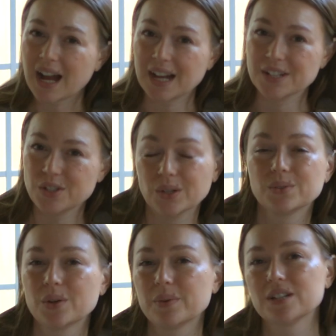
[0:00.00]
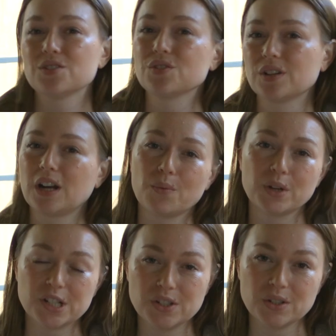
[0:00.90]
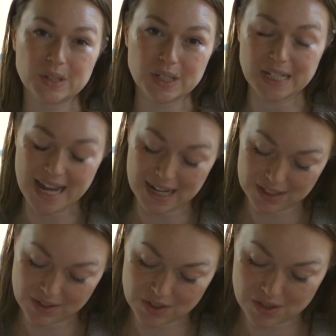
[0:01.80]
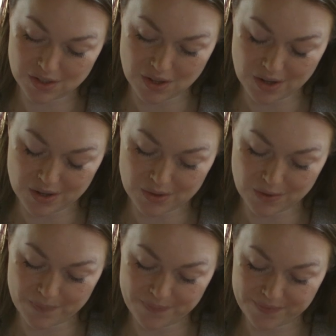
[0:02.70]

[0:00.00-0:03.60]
I don't know what dessert I want to do next, though.